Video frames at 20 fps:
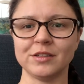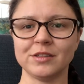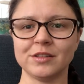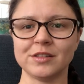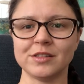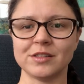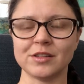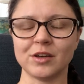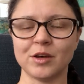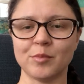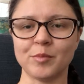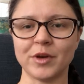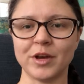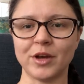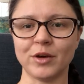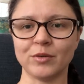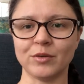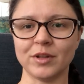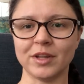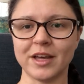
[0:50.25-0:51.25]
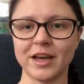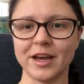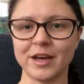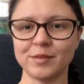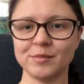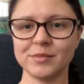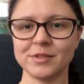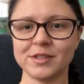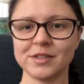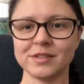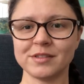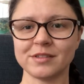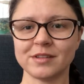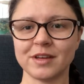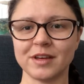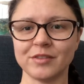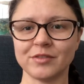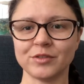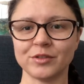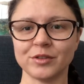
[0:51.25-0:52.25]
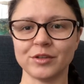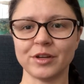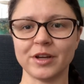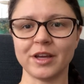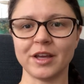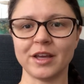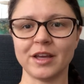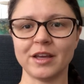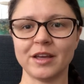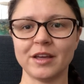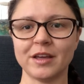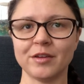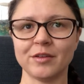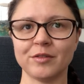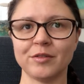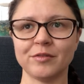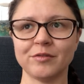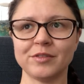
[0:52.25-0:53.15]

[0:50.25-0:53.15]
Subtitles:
saw my own labs after a